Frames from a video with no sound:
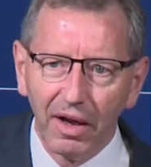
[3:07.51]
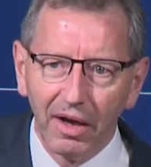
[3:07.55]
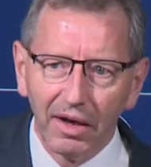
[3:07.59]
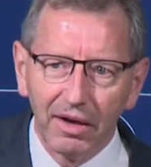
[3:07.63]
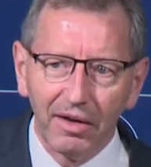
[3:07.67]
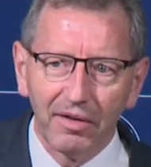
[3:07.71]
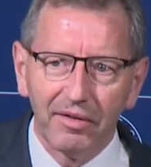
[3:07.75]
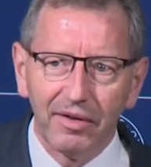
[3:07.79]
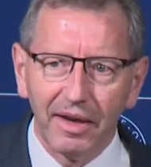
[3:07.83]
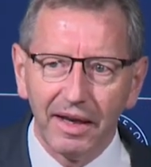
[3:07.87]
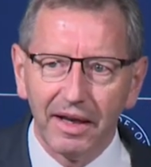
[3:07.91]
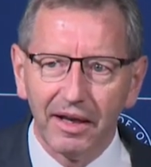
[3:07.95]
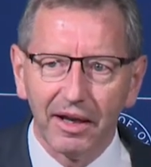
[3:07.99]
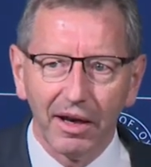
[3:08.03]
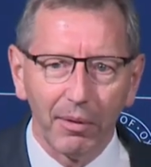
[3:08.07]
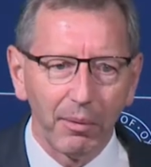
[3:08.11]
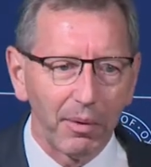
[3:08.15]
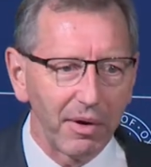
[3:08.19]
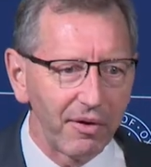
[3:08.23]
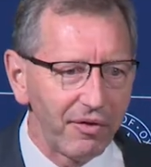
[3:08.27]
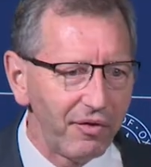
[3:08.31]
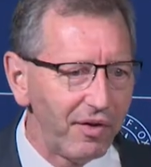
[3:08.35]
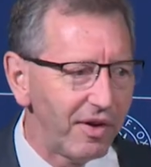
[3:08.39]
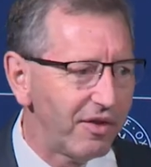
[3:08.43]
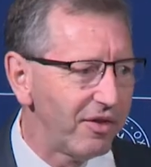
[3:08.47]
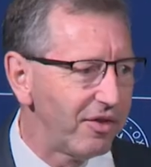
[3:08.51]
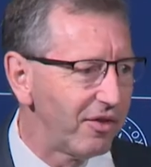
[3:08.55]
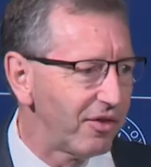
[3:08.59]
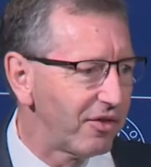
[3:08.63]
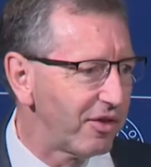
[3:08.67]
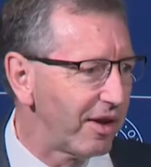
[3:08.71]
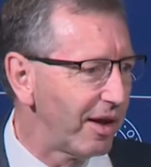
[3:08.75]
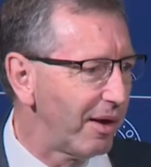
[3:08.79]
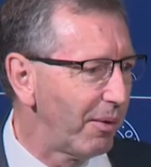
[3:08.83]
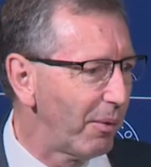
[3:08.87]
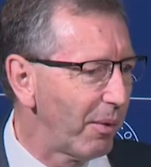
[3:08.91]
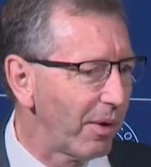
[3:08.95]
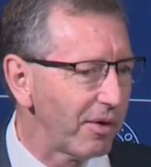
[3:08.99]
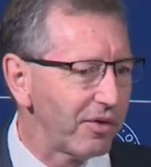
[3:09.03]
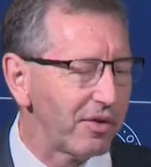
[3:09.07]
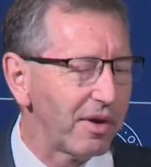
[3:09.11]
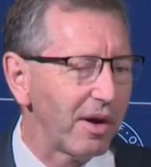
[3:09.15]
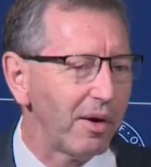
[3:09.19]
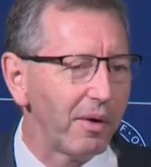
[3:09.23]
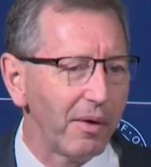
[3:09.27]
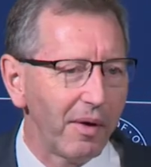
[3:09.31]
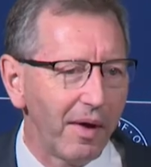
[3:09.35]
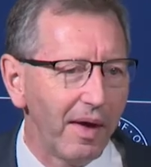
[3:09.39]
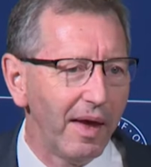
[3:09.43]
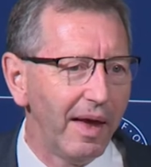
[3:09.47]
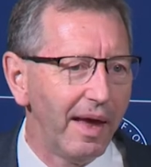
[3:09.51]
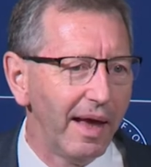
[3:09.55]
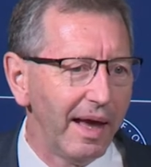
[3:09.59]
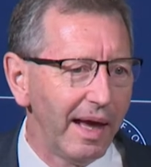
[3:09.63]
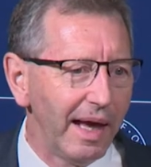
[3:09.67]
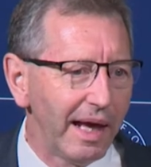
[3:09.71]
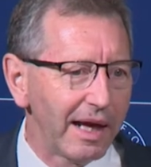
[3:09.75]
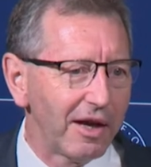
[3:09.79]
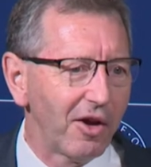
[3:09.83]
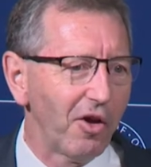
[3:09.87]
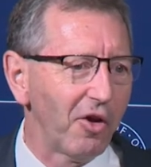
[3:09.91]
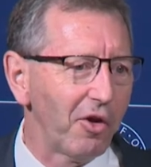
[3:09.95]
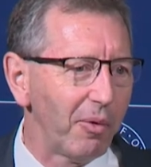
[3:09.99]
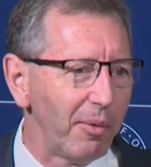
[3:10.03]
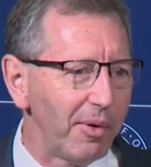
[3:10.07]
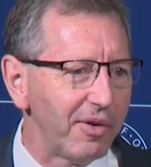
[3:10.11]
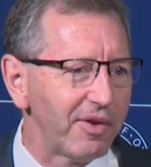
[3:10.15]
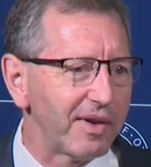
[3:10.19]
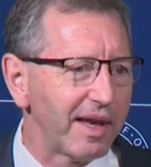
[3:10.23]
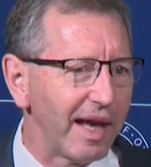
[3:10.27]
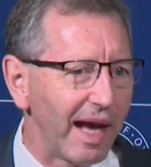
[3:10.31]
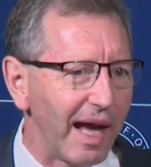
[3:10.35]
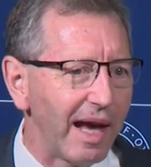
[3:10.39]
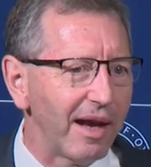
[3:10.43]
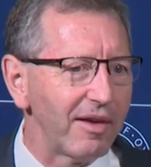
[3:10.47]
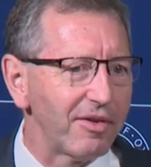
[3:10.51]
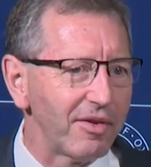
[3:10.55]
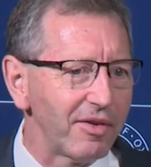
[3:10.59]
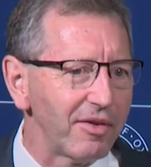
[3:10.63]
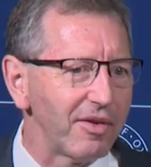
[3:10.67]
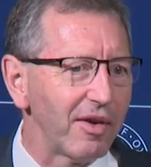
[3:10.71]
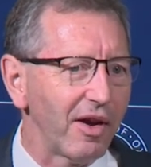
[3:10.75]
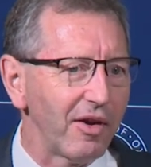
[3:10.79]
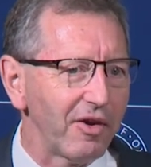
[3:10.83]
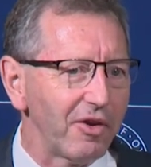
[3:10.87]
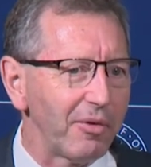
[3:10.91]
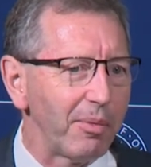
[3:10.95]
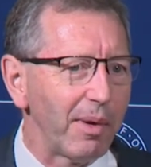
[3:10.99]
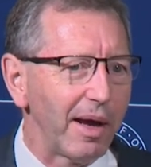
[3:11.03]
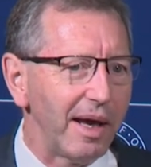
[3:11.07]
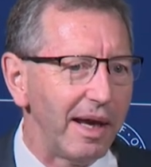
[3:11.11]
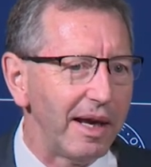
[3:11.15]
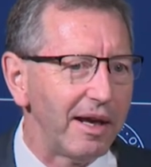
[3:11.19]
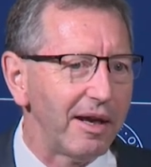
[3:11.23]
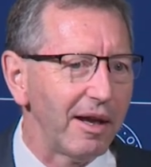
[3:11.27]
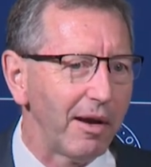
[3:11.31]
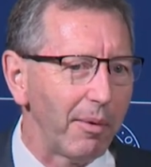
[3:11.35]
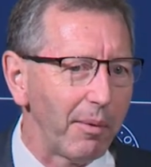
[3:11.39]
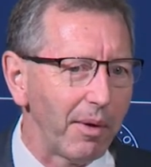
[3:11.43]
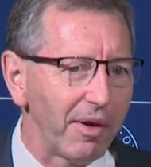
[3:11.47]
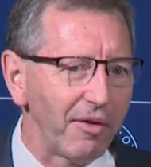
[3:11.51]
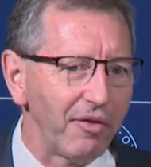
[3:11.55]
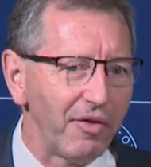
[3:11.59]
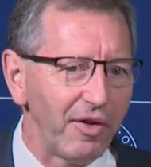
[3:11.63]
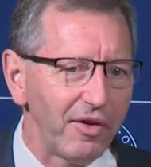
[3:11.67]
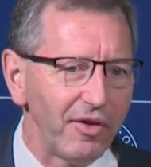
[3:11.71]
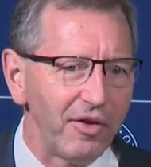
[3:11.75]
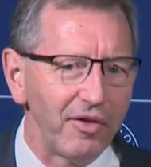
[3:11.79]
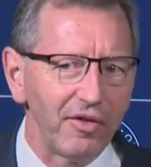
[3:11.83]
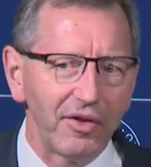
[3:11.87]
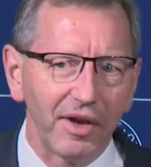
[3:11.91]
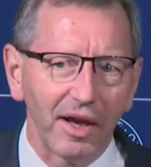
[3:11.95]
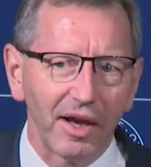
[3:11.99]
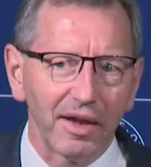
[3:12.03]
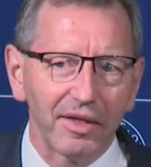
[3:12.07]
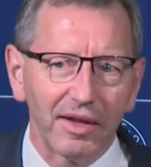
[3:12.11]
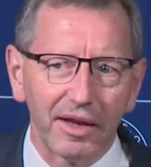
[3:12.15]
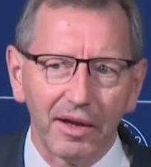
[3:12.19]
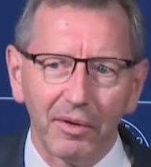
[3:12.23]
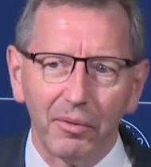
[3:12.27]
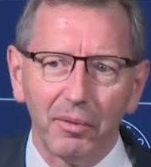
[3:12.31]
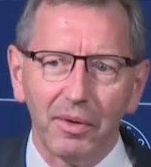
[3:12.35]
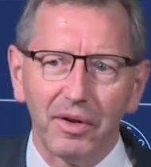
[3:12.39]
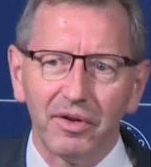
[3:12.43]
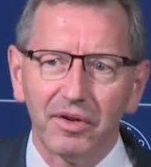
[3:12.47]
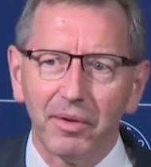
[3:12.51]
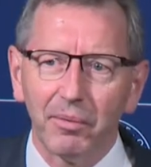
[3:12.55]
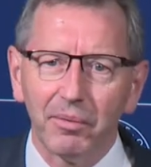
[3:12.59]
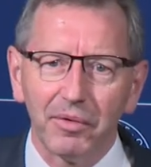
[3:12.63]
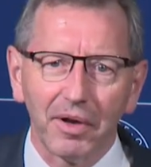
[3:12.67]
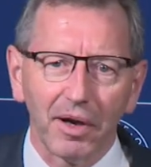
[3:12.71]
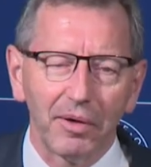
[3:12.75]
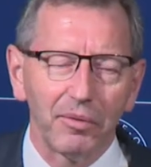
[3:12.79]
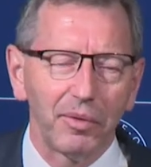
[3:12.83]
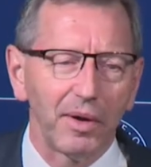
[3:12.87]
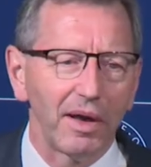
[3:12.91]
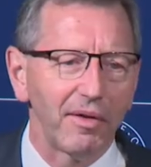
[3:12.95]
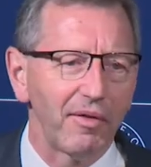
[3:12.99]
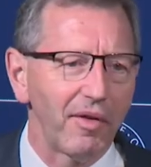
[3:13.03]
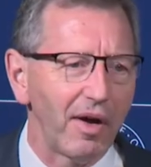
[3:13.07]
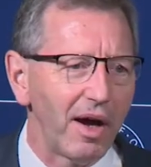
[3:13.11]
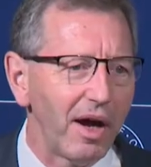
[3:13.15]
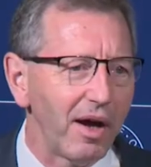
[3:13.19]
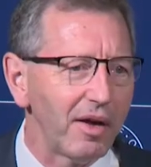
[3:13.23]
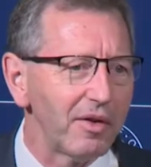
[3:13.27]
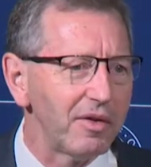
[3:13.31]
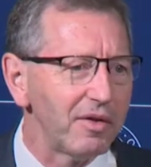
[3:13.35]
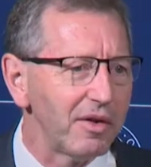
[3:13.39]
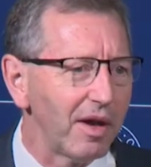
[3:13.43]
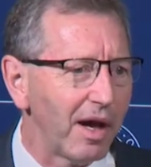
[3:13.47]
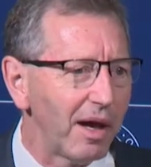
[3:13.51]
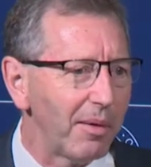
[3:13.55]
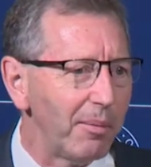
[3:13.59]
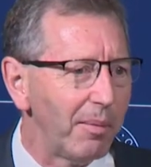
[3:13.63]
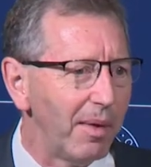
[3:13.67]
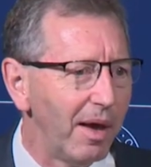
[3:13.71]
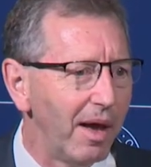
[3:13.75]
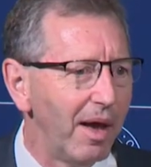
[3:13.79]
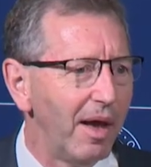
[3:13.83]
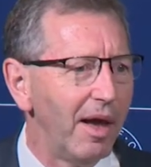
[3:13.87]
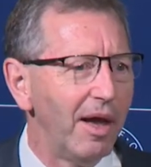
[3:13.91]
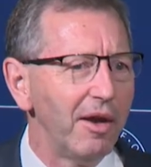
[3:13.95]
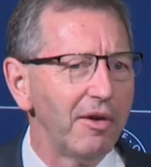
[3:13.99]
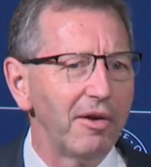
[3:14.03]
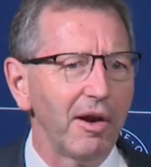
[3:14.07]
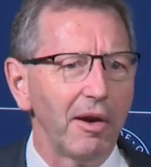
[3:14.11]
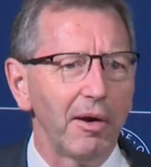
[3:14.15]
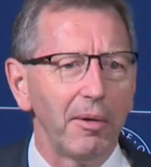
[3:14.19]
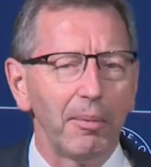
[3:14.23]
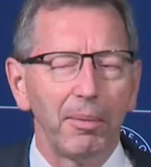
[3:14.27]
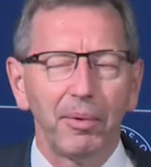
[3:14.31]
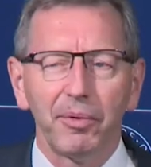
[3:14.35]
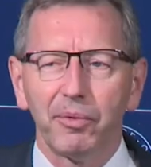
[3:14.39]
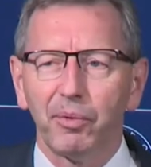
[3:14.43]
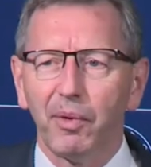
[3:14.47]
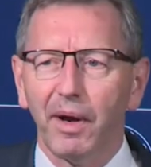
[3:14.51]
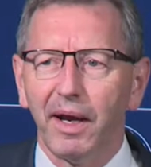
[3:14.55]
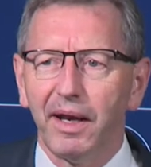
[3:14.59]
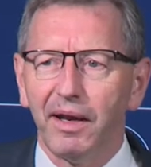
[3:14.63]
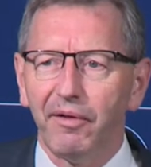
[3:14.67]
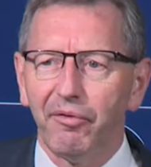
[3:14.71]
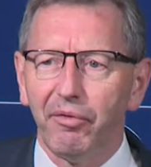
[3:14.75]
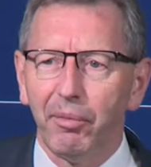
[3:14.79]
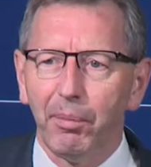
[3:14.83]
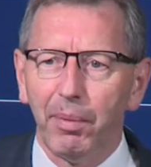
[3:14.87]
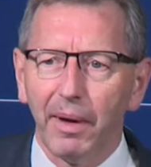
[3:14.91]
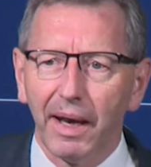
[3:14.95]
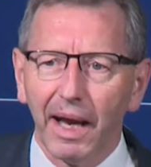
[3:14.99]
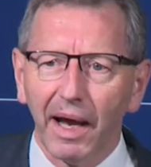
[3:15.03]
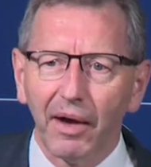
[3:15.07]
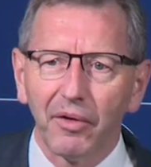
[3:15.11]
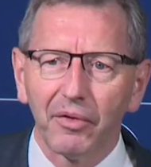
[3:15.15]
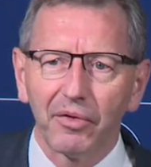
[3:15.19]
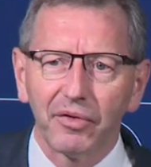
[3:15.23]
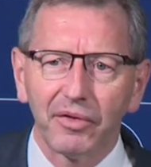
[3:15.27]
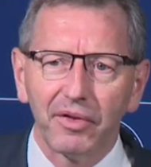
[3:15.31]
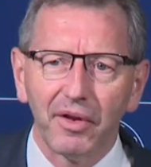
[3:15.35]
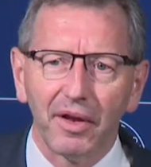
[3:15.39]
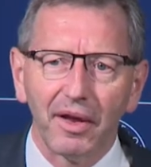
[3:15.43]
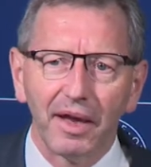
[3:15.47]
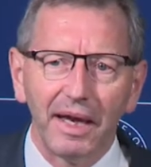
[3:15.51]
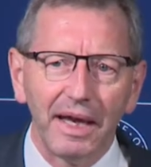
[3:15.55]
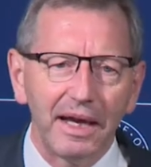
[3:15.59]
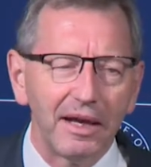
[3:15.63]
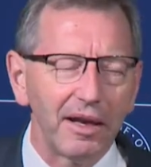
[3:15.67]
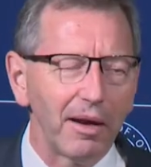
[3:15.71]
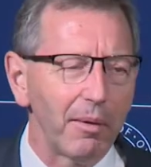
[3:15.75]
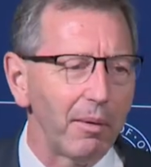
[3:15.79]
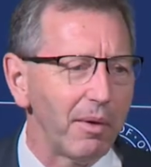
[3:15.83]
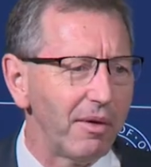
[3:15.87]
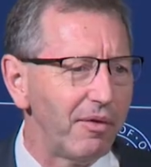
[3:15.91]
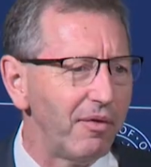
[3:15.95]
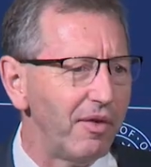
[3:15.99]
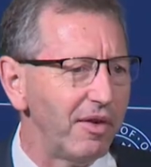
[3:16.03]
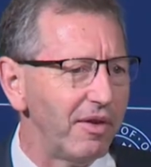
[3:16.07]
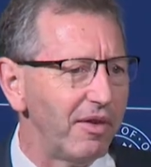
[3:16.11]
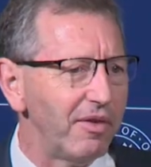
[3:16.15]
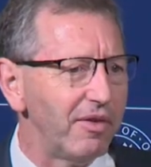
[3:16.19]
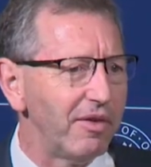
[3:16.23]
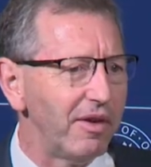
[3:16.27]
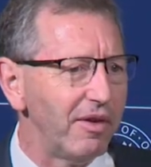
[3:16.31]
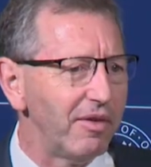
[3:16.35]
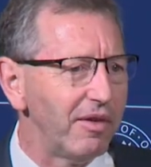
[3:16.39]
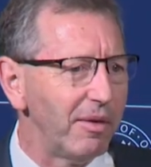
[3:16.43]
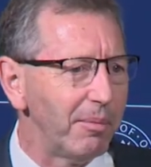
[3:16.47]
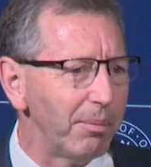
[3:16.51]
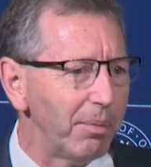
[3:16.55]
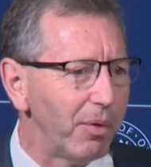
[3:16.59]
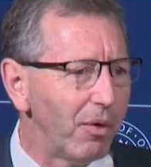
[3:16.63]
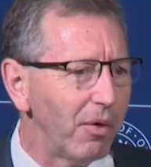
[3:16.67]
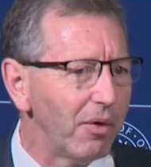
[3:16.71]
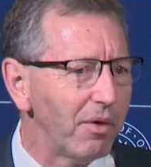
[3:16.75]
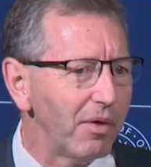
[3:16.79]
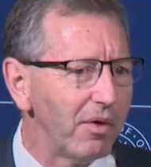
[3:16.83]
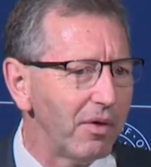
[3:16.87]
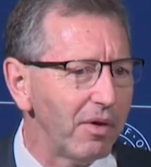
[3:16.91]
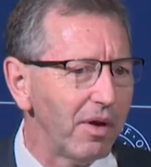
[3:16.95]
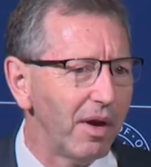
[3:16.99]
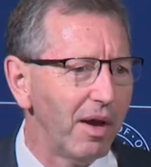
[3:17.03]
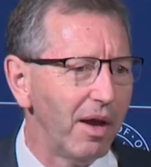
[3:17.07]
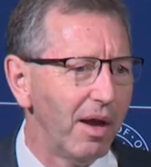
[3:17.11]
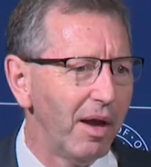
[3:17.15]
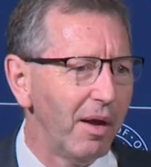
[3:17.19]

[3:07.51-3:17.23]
There's economic efficiency. So economists get exercised about economic efficiency. I think we have a hard time trying to persuade everybody else that economic efficiency is important.